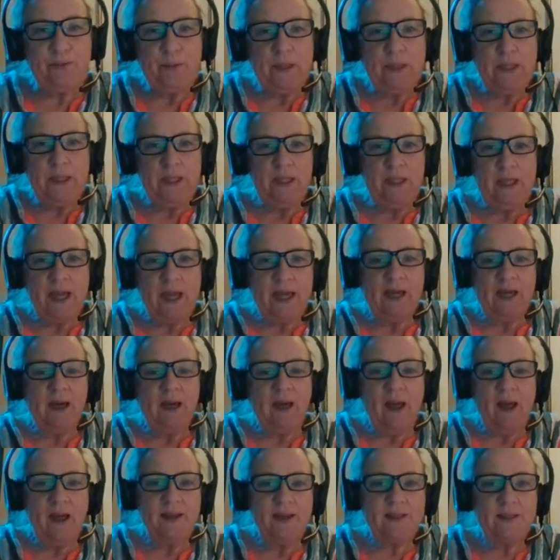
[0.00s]
we
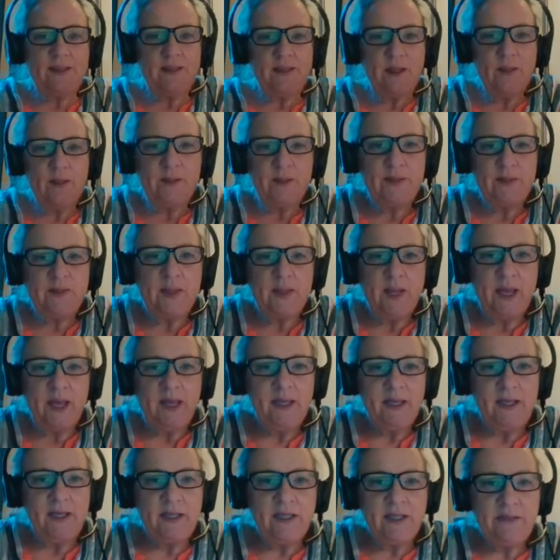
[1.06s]
analyze those uh,
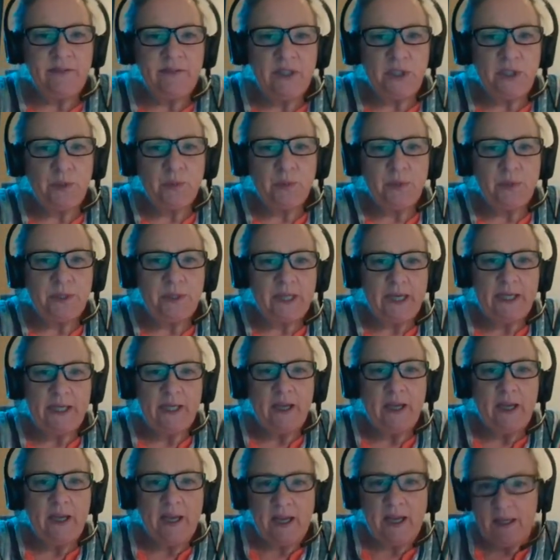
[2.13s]
individual
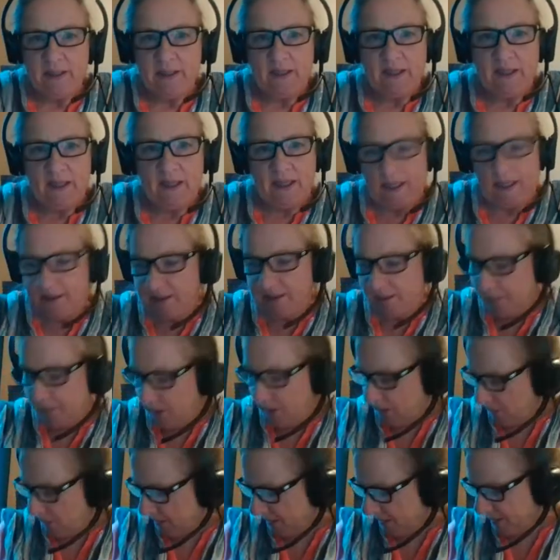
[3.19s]
data and collect them
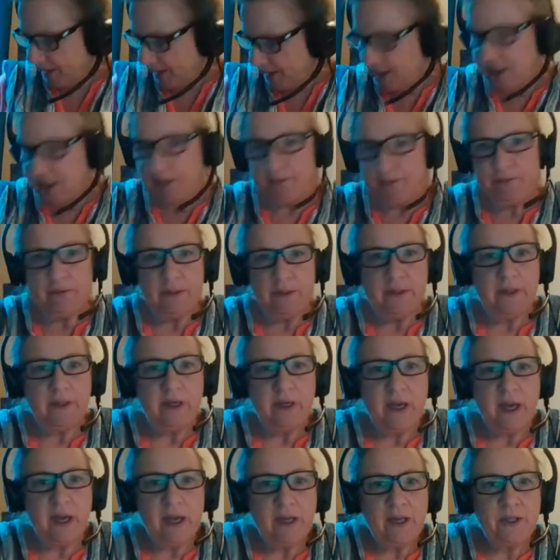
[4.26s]
across the different
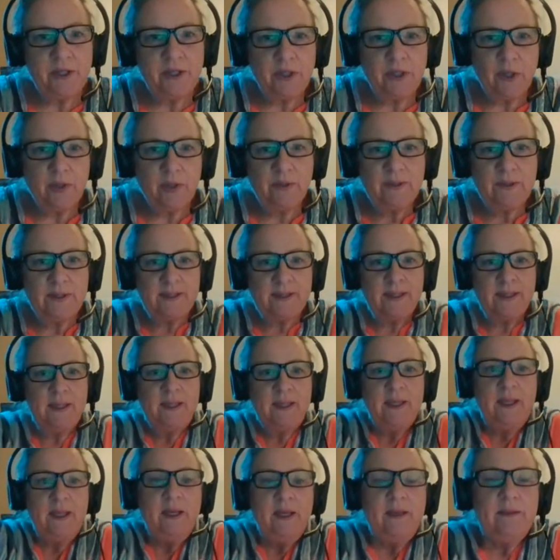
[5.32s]
uh, dogs,
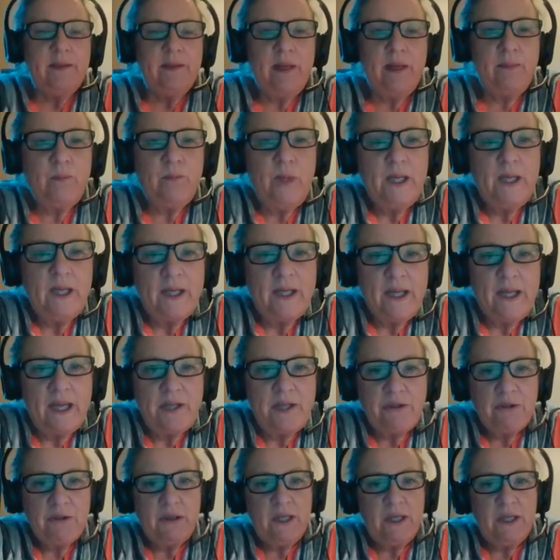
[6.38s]
then we can
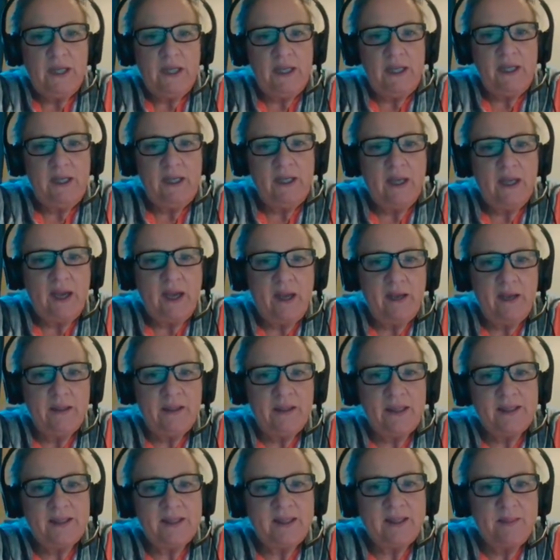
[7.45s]
actually uh,
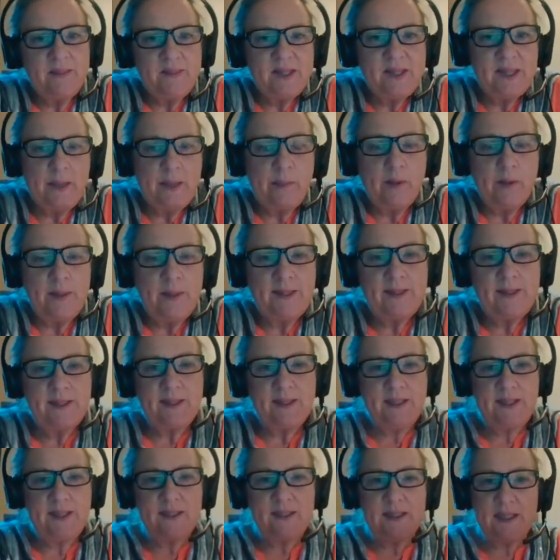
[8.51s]
get some summary
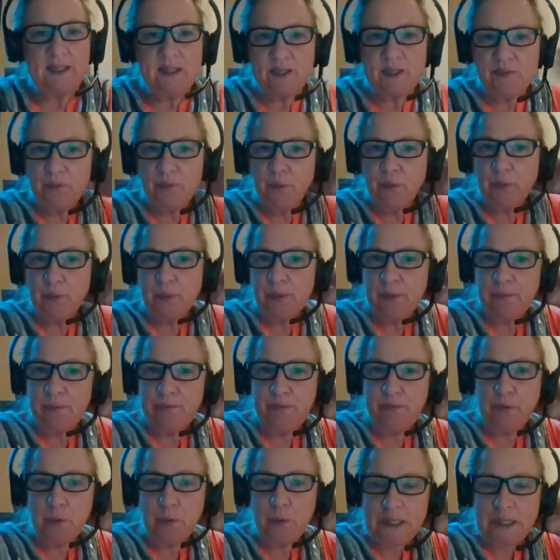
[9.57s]
statistics for them
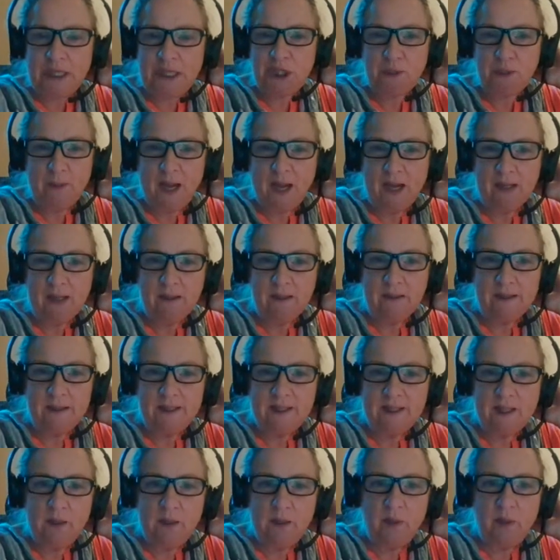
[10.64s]
for each marker. And
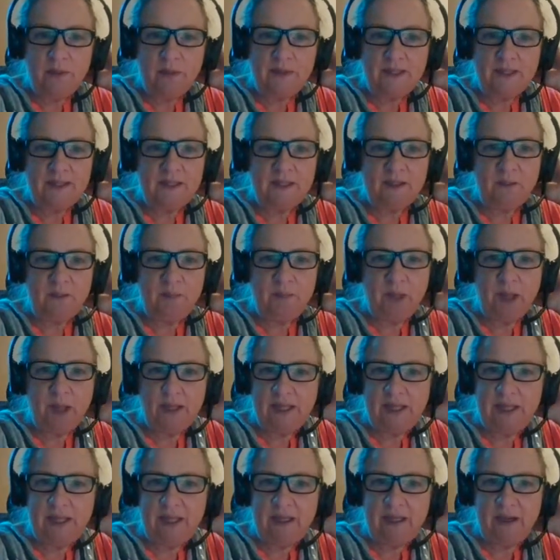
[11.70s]
so what this little plot
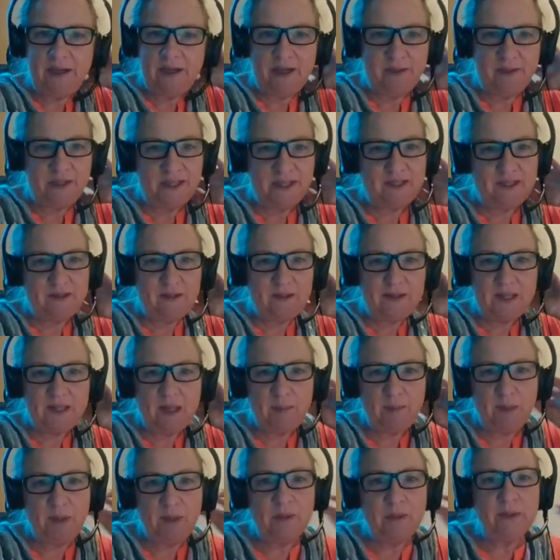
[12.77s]
here, I know it just looks
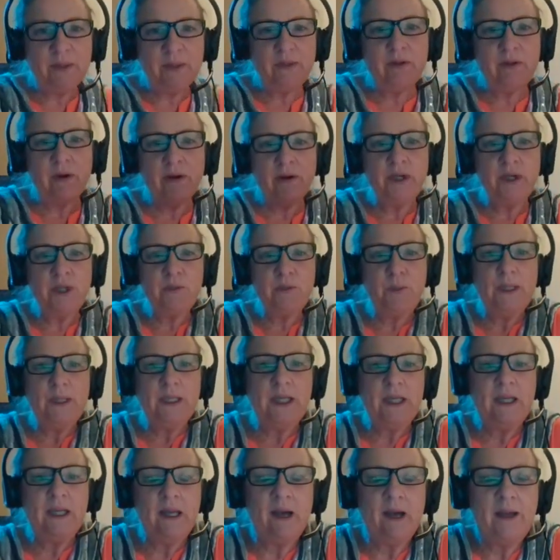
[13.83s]
like blue and orange
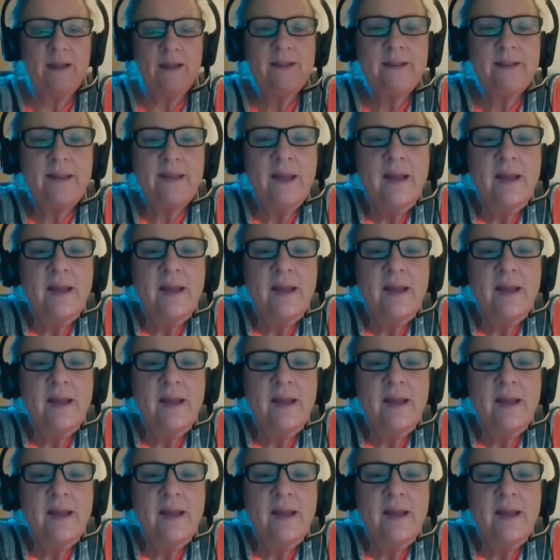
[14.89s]
wiggly lines,